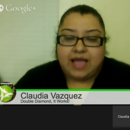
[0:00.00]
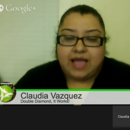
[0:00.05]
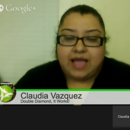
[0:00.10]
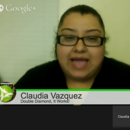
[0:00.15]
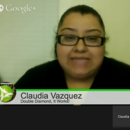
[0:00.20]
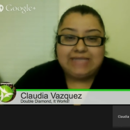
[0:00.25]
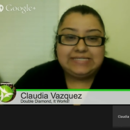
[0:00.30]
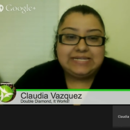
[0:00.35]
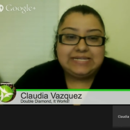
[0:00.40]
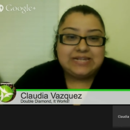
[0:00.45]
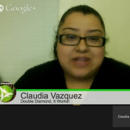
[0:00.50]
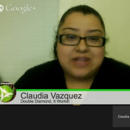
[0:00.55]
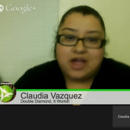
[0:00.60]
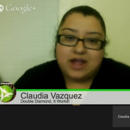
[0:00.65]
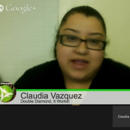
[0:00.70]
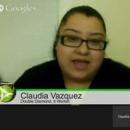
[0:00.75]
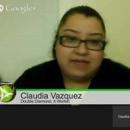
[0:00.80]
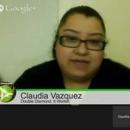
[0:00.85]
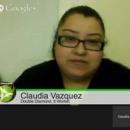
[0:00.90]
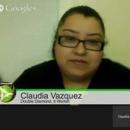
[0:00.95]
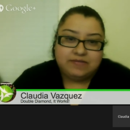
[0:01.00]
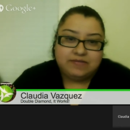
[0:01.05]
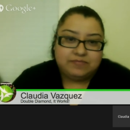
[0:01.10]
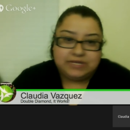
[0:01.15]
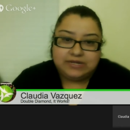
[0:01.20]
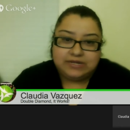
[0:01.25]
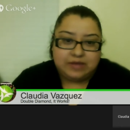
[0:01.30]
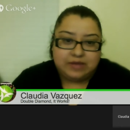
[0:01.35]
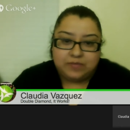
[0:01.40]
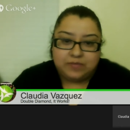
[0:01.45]
did not have a big
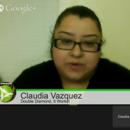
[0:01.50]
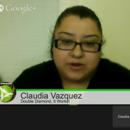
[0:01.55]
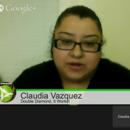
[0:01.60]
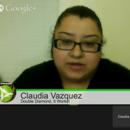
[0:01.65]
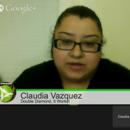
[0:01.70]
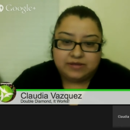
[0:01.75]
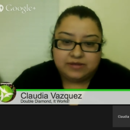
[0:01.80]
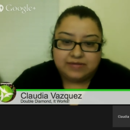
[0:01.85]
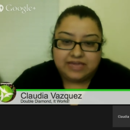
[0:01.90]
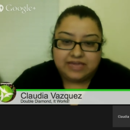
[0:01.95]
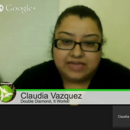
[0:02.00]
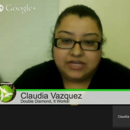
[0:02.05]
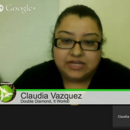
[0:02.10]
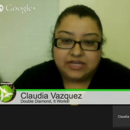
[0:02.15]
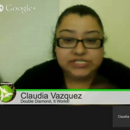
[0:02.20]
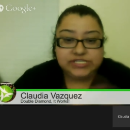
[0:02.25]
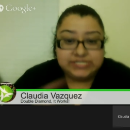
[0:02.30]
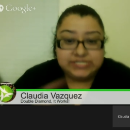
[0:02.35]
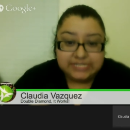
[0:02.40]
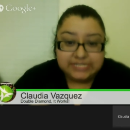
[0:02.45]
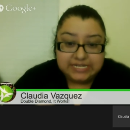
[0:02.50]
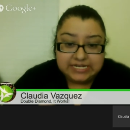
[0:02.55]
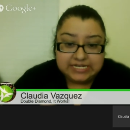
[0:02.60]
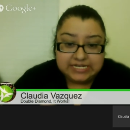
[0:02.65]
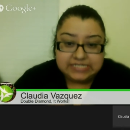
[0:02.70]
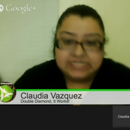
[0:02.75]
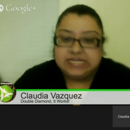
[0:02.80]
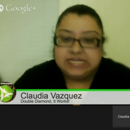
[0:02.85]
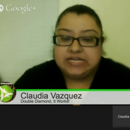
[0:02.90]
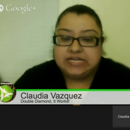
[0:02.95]
network like Christina
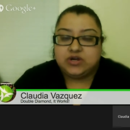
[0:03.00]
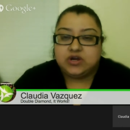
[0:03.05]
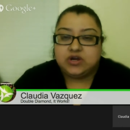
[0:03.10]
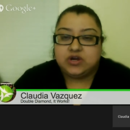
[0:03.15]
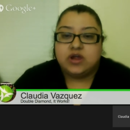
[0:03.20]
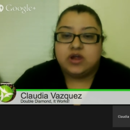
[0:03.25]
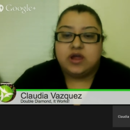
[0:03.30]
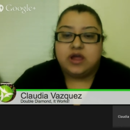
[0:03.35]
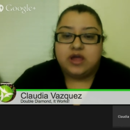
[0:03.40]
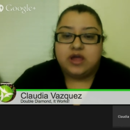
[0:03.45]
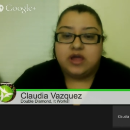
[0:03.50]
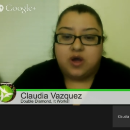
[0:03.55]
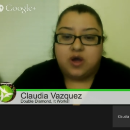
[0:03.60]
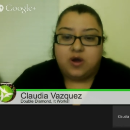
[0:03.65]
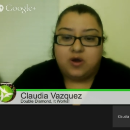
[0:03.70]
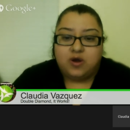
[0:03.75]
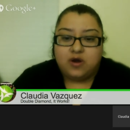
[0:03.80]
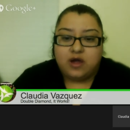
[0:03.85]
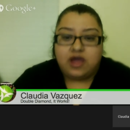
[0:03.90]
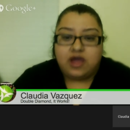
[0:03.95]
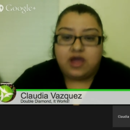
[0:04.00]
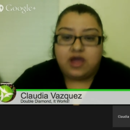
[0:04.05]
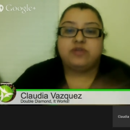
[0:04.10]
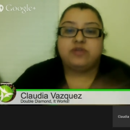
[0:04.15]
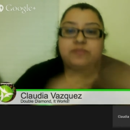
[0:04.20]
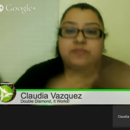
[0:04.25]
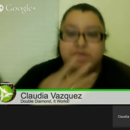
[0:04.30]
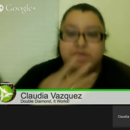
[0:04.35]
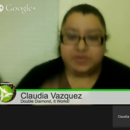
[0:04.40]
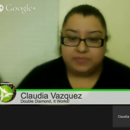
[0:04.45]
did or other
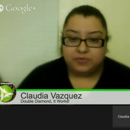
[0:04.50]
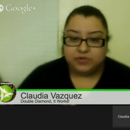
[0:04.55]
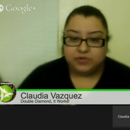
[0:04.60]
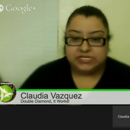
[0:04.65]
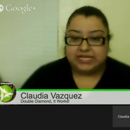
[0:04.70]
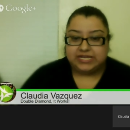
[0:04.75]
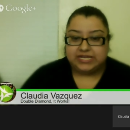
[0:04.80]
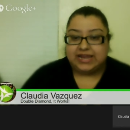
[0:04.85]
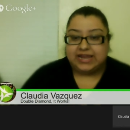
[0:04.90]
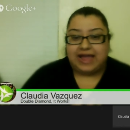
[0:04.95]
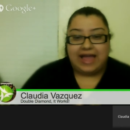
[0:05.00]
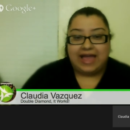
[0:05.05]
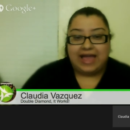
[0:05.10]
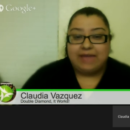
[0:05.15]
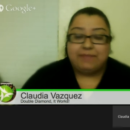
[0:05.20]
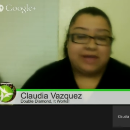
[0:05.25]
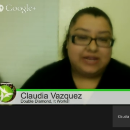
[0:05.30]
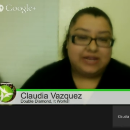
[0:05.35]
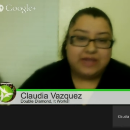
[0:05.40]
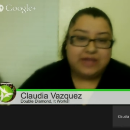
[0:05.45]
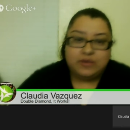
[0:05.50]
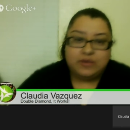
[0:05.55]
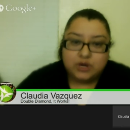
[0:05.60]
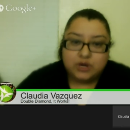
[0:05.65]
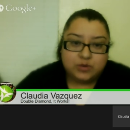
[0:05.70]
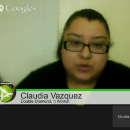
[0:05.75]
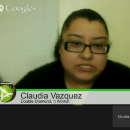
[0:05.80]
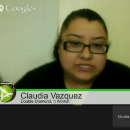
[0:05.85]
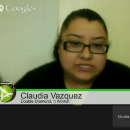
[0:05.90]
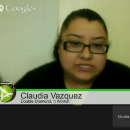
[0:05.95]
people did. My
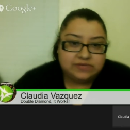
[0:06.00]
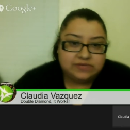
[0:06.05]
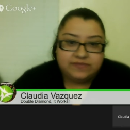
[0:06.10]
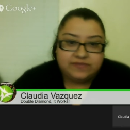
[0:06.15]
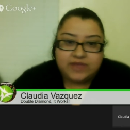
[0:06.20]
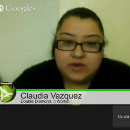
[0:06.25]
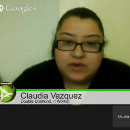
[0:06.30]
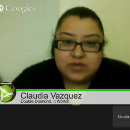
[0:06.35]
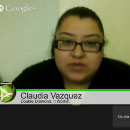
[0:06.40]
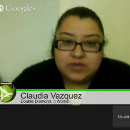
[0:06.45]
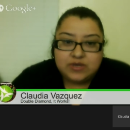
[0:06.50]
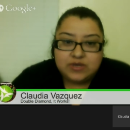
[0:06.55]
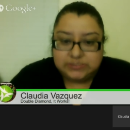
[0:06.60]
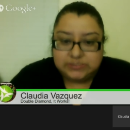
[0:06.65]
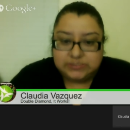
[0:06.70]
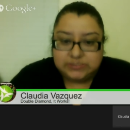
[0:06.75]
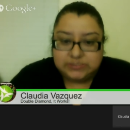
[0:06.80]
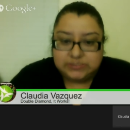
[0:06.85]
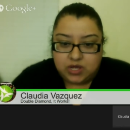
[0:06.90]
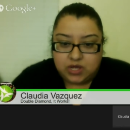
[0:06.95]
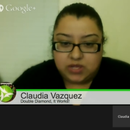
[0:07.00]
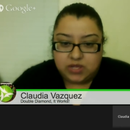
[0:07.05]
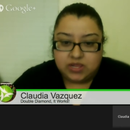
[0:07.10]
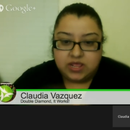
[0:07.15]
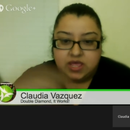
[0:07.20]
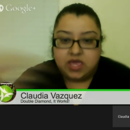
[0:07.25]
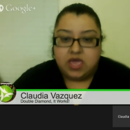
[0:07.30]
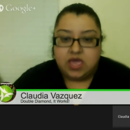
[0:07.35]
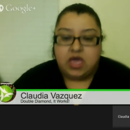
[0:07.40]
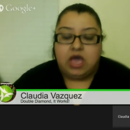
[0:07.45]
network was very small.
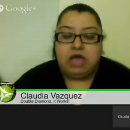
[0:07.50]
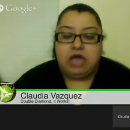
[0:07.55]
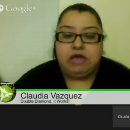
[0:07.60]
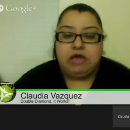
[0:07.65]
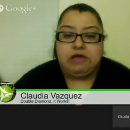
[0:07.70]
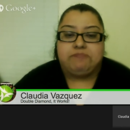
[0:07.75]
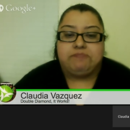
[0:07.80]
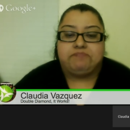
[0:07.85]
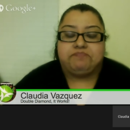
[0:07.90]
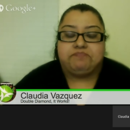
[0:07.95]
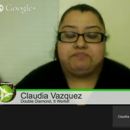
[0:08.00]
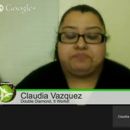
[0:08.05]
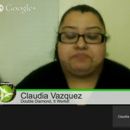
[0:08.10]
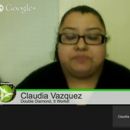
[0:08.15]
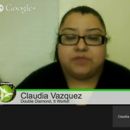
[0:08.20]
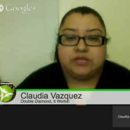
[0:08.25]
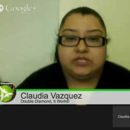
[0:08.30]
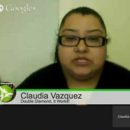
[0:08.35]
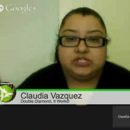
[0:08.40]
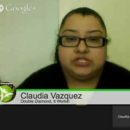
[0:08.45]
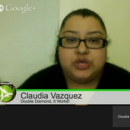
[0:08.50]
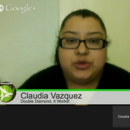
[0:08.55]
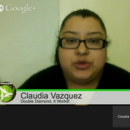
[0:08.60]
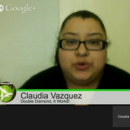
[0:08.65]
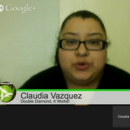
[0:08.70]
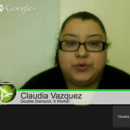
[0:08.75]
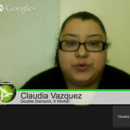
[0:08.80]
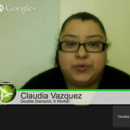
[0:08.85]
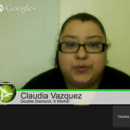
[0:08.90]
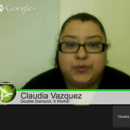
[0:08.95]

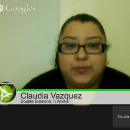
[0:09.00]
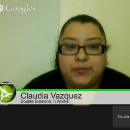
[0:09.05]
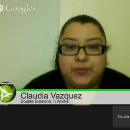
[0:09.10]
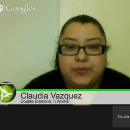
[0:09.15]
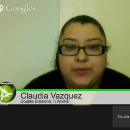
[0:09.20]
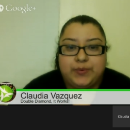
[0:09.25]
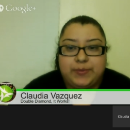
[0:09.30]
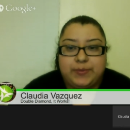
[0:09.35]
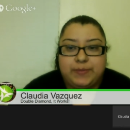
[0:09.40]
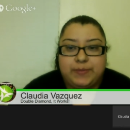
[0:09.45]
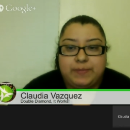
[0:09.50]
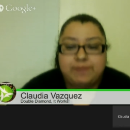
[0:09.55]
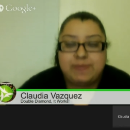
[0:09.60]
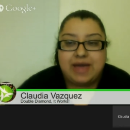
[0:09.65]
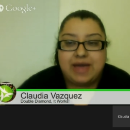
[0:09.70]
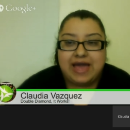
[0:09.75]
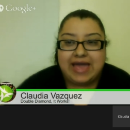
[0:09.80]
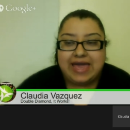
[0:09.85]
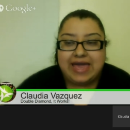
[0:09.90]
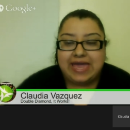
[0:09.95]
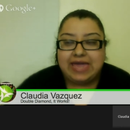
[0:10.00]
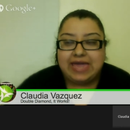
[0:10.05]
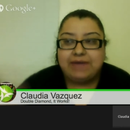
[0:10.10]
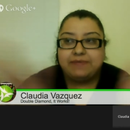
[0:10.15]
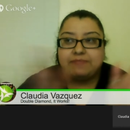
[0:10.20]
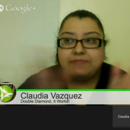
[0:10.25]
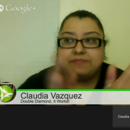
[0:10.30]
So my